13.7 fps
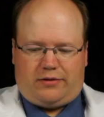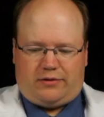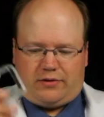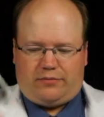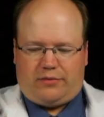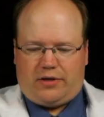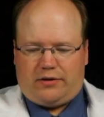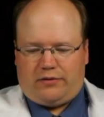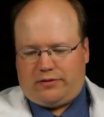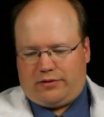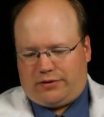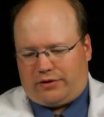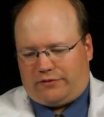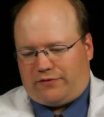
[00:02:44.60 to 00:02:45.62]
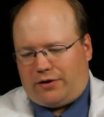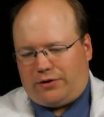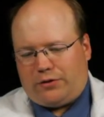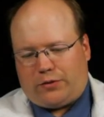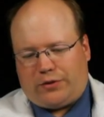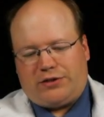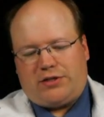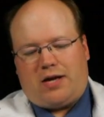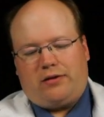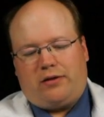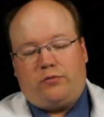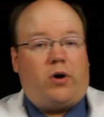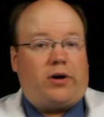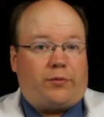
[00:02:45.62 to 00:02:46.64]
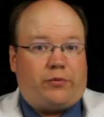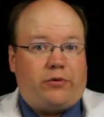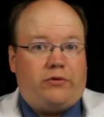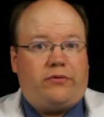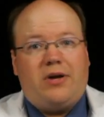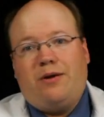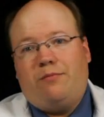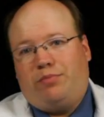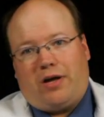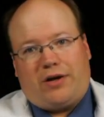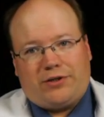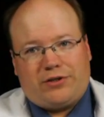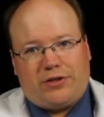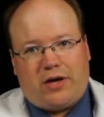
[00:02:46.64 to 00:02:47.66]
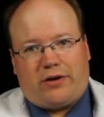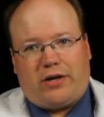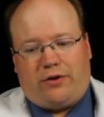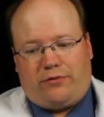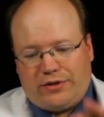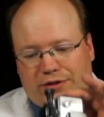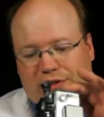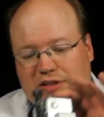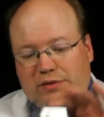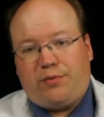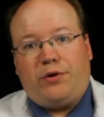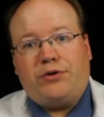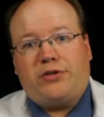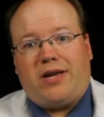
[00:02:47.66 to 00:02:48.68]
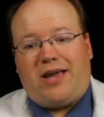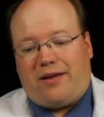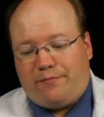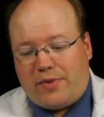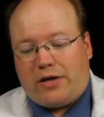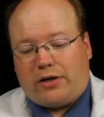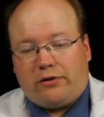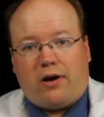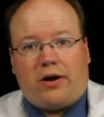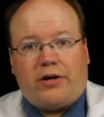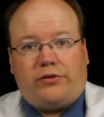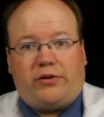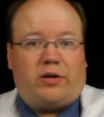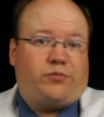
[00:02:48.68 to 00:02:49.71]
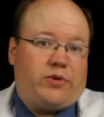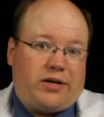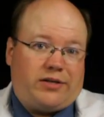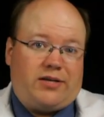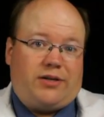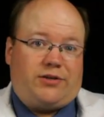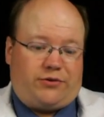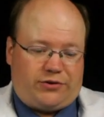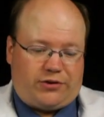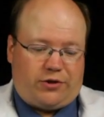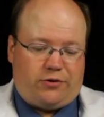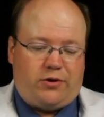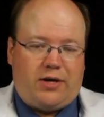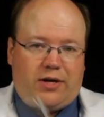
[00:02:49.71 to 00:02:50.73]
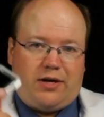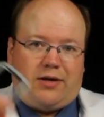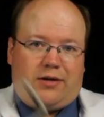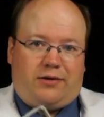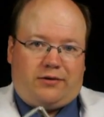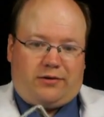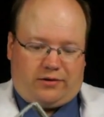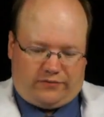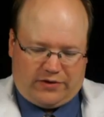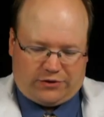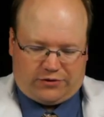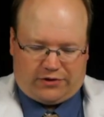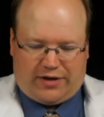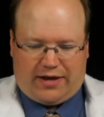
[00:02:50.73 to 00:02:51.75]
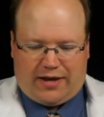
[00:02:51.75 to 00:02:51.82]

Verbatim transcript: the default door is solid, waterproof, blocks the audio. This is supposed to have better audio than a predecessor, so good feature to